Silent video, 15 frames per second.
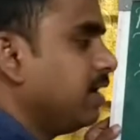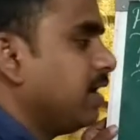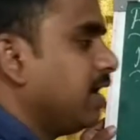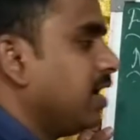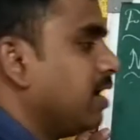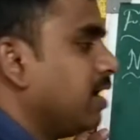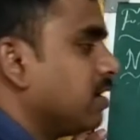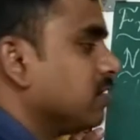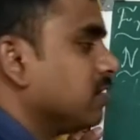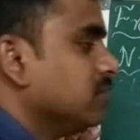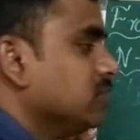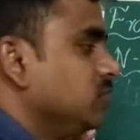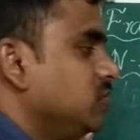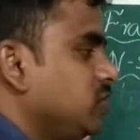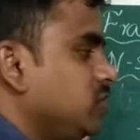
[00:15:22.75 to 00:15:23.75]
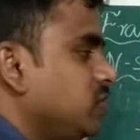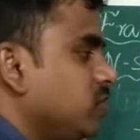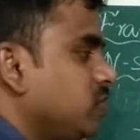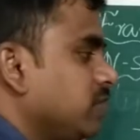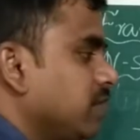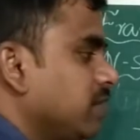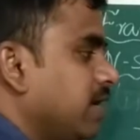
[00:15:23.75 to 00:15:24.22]
or
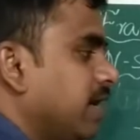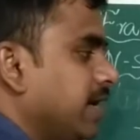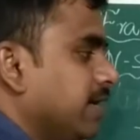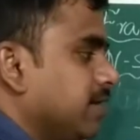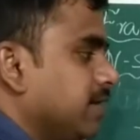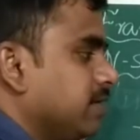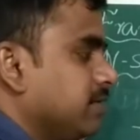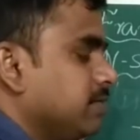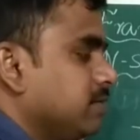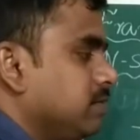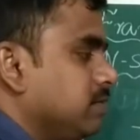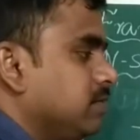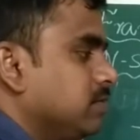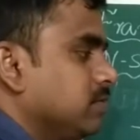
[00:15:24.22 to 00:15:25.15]
zero order.